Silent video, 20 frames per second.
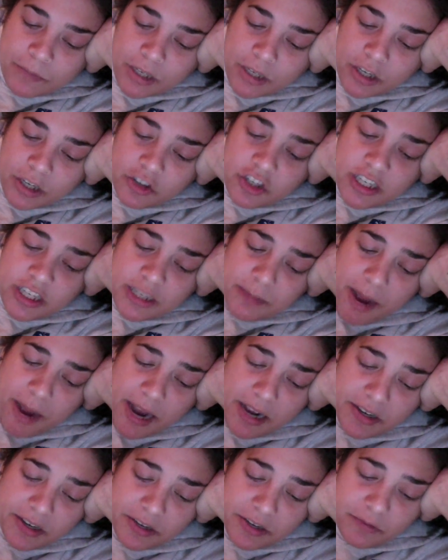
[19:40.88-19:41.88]
She
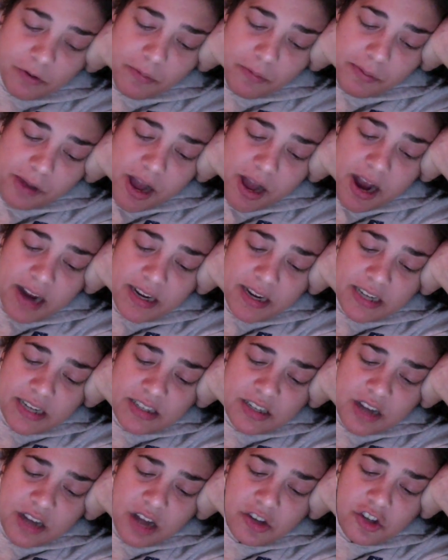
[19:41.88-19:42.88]
smiled and replied, it's
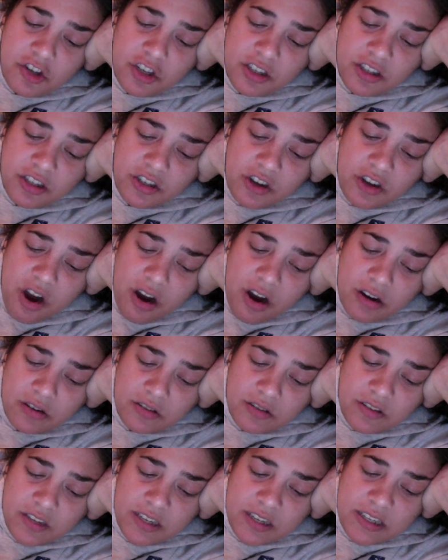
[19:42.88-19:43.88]
not just stars,
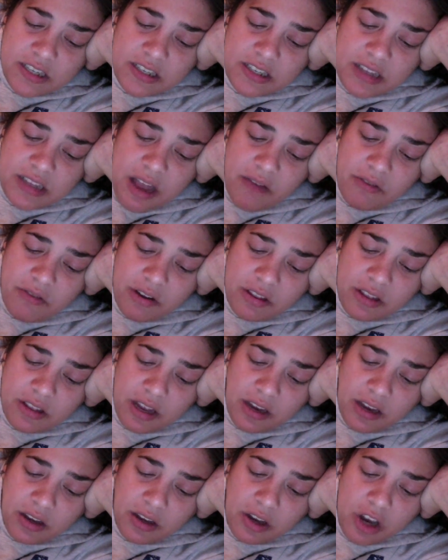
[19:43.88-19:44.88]
this is
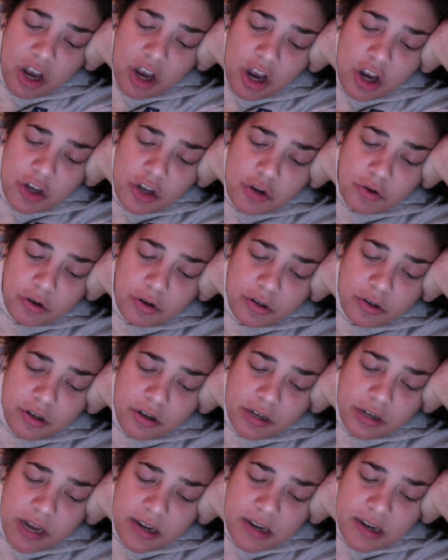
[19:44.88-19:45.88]
everything. You could look
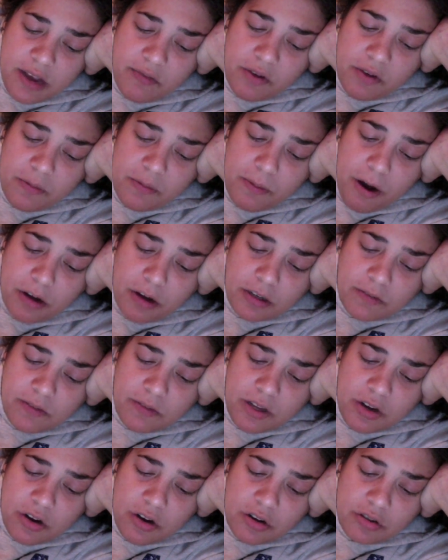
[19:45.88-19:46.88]
at every part of the
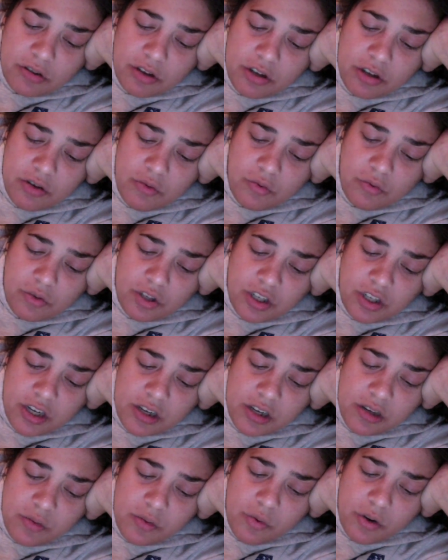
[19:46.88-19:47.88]
earth and you
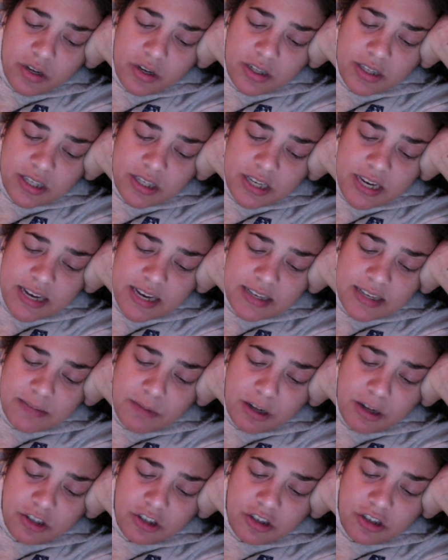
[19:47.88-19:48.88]
still wouldn't see as
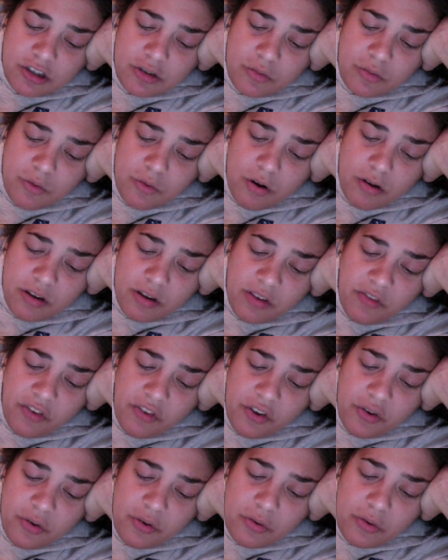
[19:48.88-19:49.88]
much as you would if
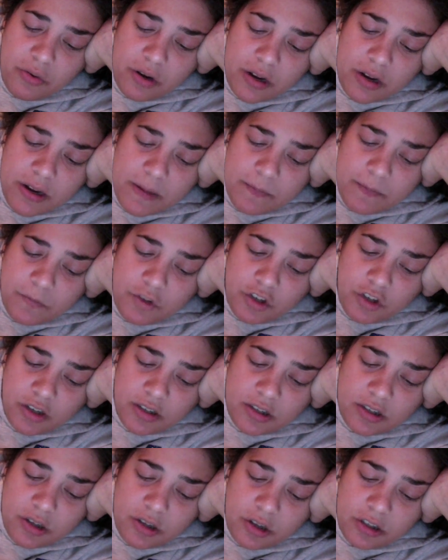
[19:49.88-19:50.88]
you just
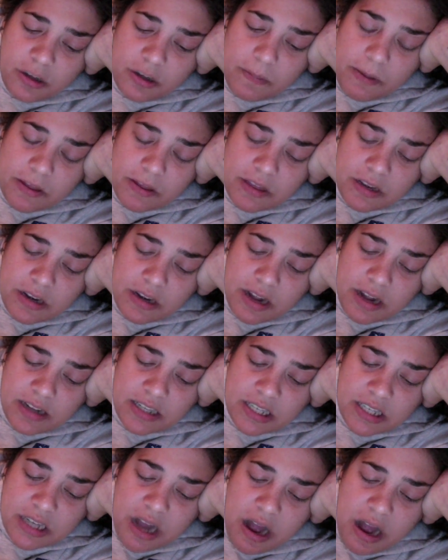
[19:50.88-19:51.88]
looked up at the night
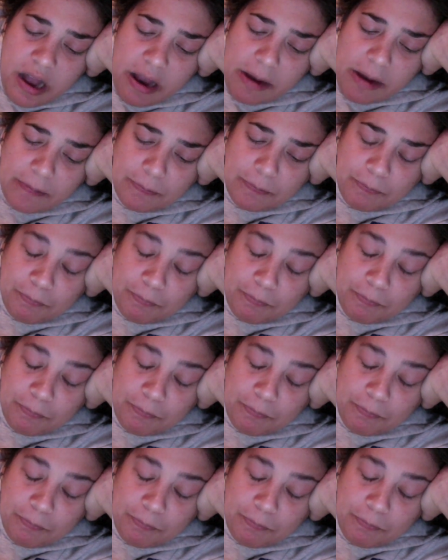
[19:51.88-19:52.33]
sky.